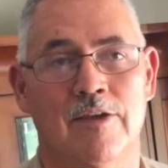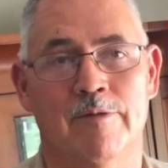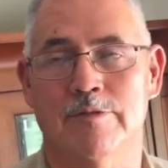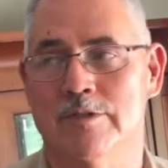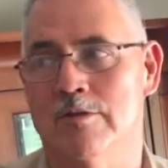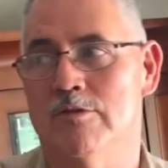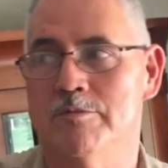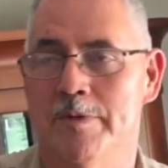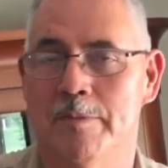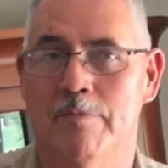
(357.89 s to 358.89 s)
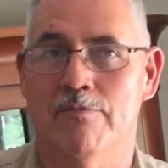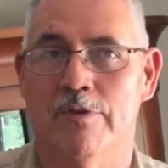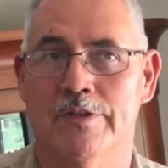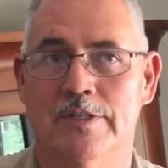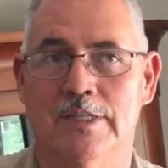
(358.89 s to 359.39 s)
There was a hose bib up
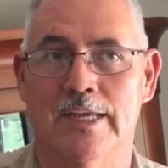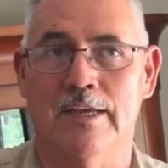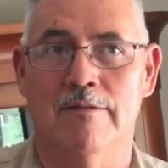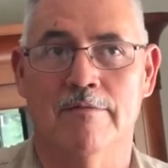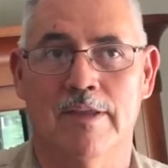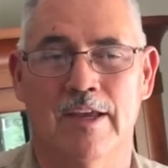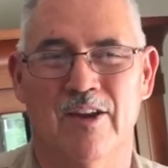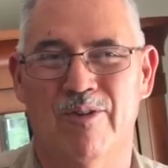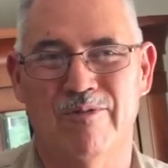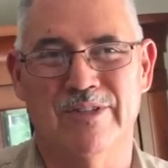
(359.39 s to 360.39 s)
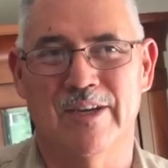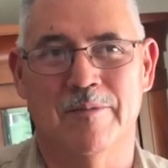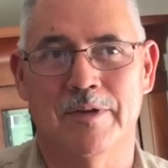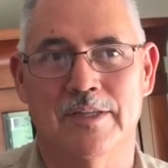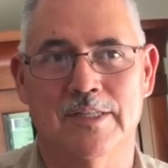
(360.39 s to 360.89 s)
front that's leaking. They got a hose on
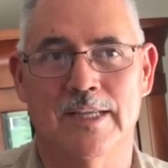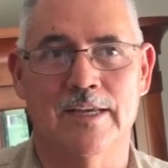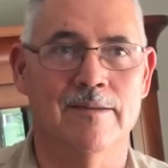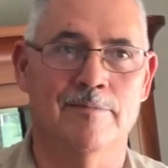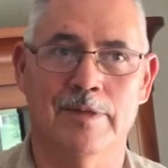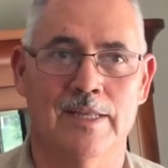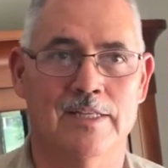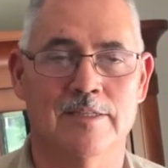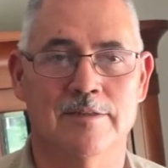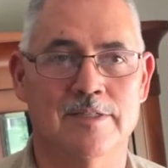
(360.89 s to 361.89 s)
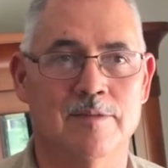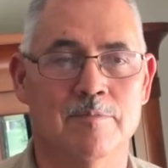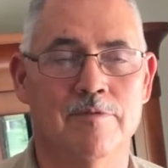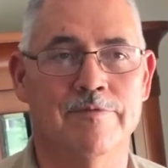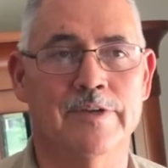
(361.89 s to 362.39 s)
it, but it's leaking. But that's a
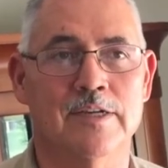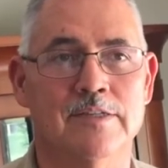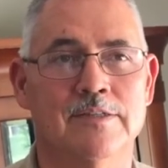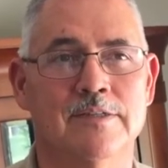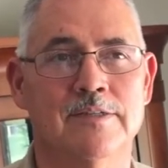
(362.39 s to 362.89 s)
simple fix.